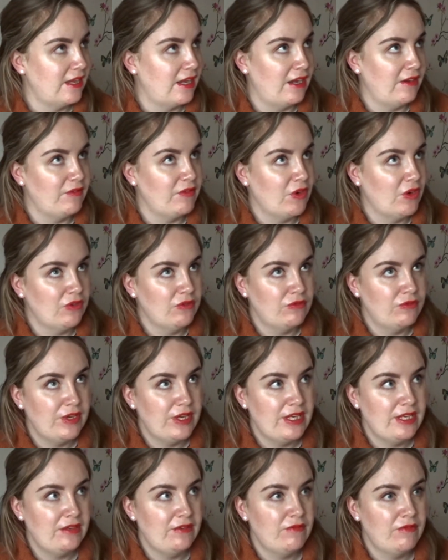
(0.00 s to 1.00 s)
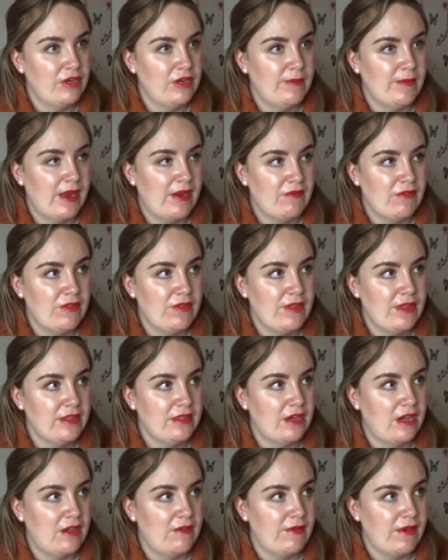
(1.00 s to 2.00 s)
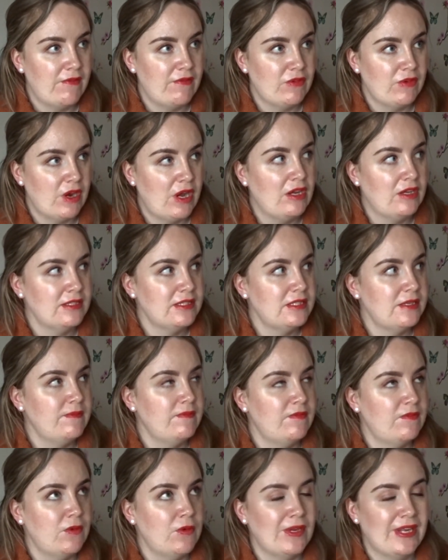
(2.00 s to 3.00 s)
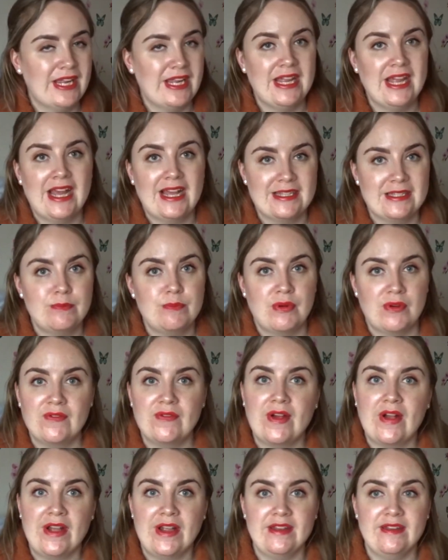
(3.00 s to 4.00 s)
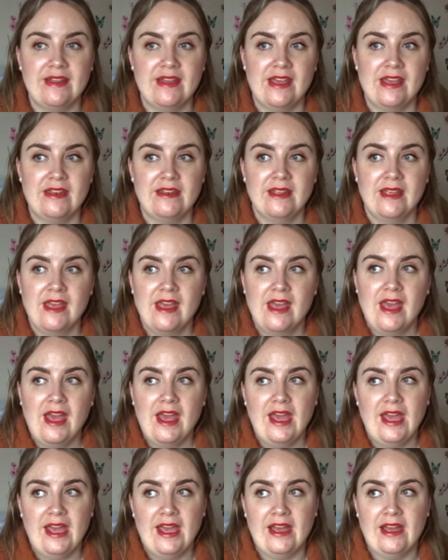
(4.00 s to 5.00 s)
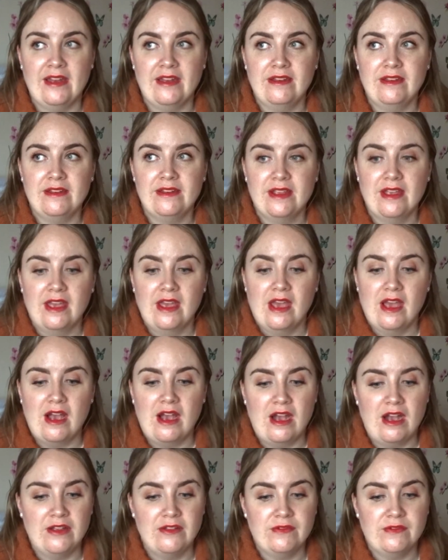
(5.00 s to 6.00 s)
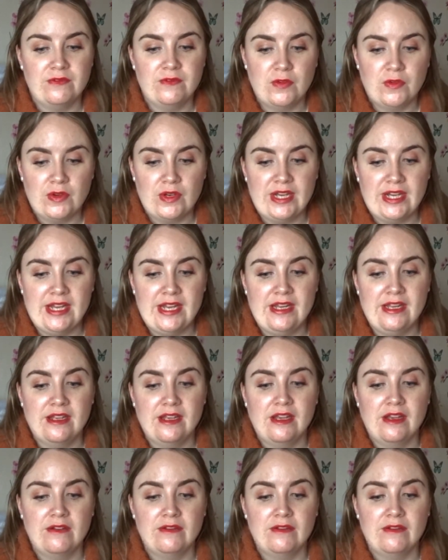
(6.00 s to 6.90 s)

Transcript: I've got a reading room, everything that I've ever asked him for he has provided, and I fully